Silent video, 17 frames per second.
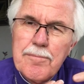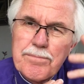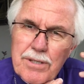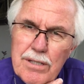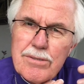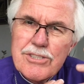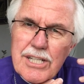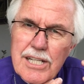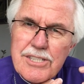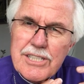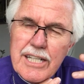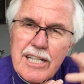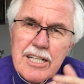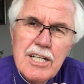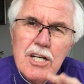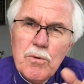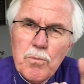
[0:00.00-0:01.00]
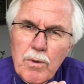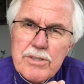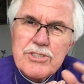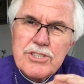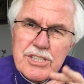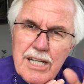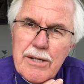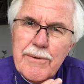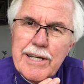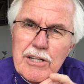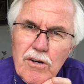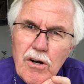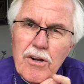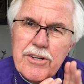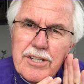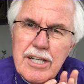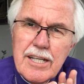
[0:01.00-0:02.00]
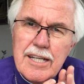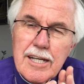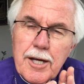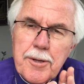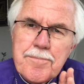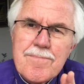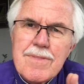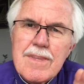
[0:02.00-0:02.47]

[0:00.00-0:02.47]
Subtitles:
processing what's going on here.